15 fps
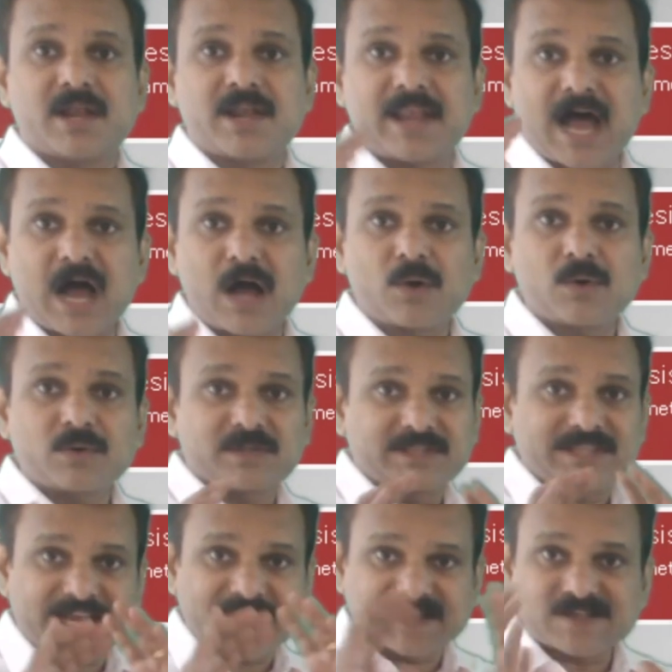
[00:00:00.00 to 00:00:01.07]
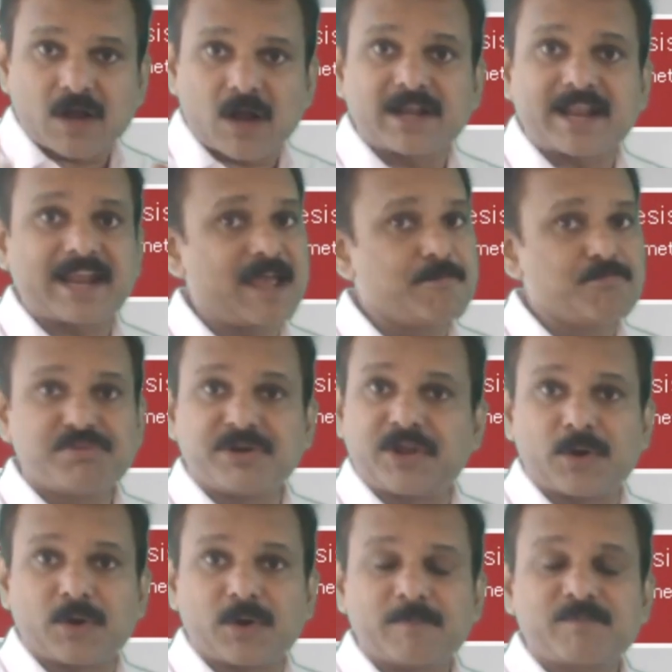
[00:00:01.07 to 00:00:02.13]
now that is called an
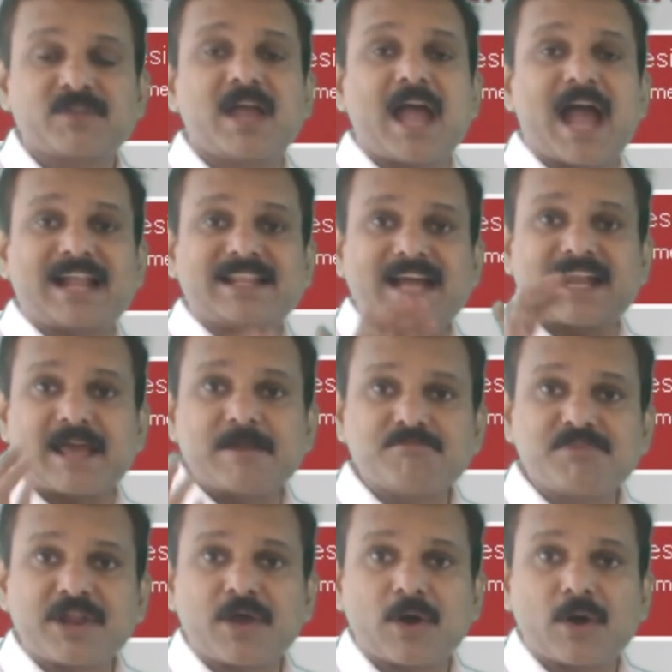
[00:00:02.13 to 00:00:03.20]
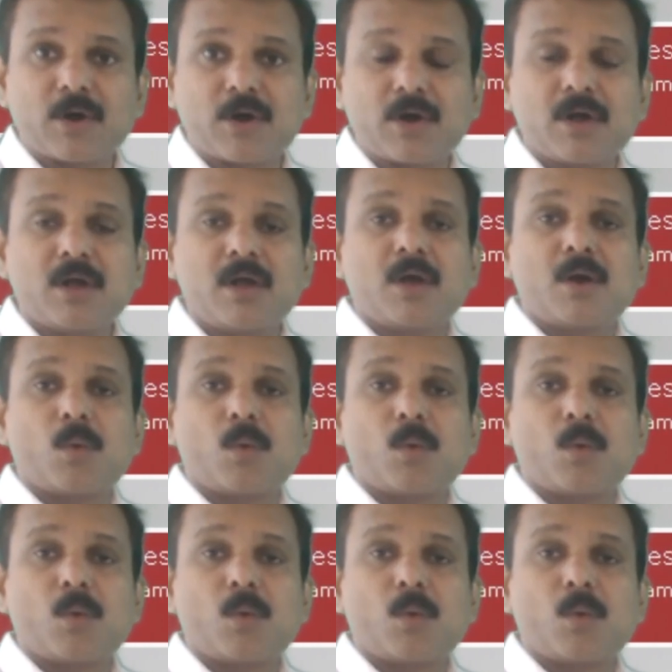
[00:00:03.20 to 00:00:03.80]
embryo and that embryo